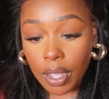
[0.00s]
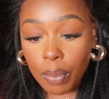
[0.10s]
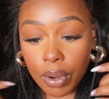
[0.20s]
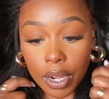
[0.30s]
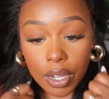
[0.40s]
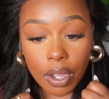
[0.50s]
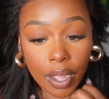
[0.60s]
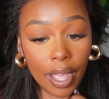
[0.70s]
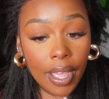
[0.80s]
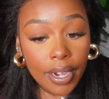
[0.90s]
We're gonna go
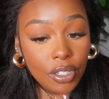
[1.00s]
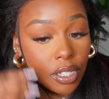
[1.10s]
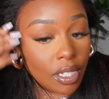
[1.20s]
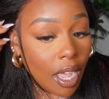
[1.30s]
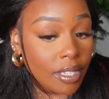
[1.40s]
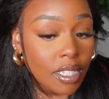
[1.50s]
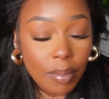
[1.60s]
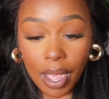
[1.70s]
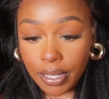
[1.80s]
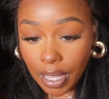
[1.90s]
ahead and just
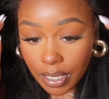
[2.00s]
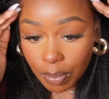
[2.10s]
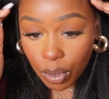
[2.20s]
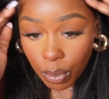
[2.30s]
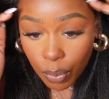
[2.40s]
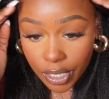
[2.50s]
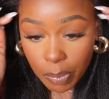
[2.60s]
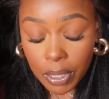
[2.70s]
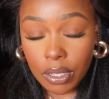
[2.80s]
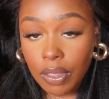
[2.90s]
customize like some little
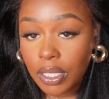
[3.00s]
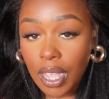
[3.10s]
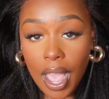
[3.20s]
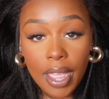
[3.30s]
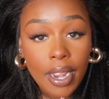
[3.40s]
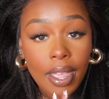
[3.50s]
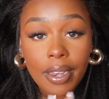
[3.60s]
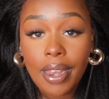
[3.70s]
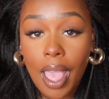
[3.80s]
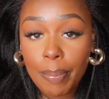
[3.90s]
wispies on the side,
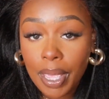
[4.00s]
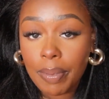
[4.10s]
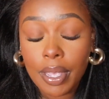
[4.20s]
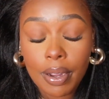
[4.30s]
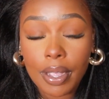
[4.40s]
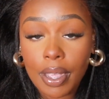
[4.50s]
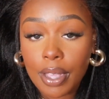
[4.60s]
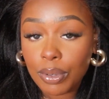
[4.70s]
not baby hairing, guys.